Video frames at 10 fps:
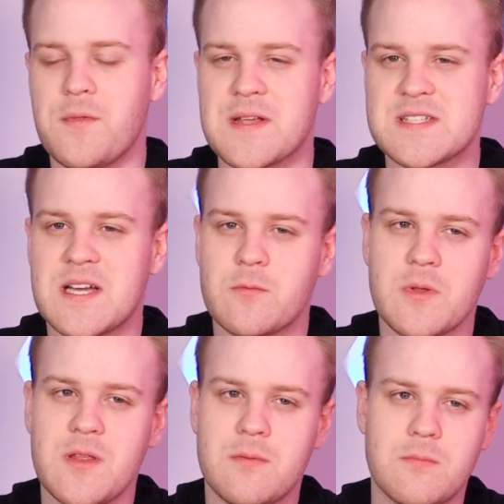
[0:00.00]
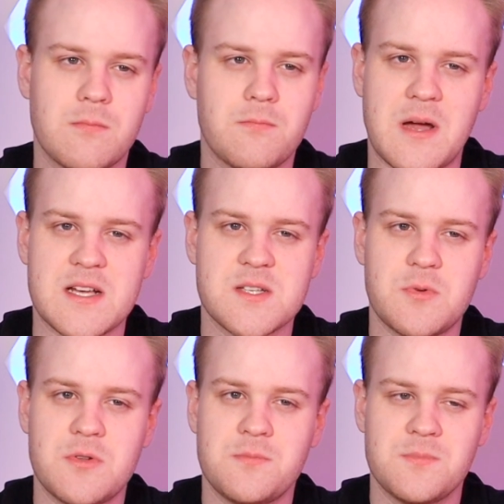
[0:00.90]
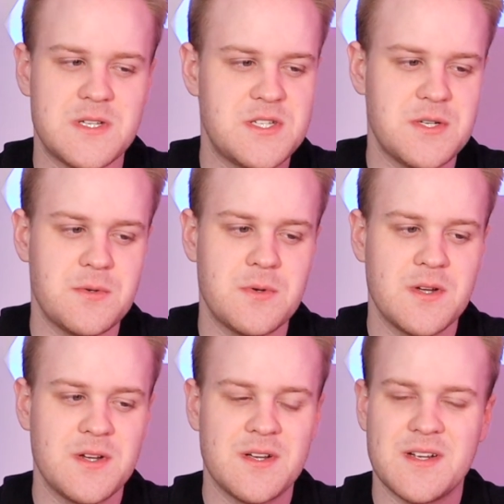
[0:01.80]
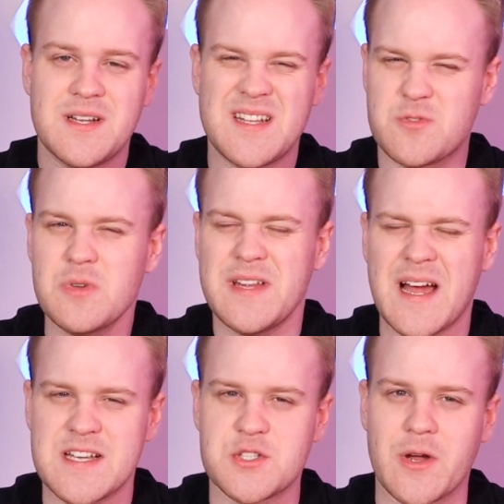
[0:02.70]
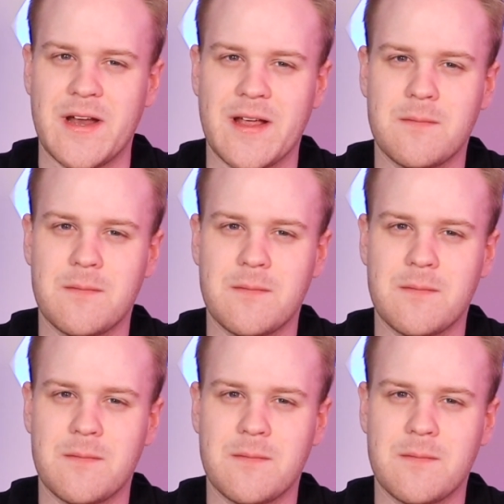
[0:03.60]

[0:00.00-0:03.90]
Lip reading: that's not really possible, and two, it's really eye straining.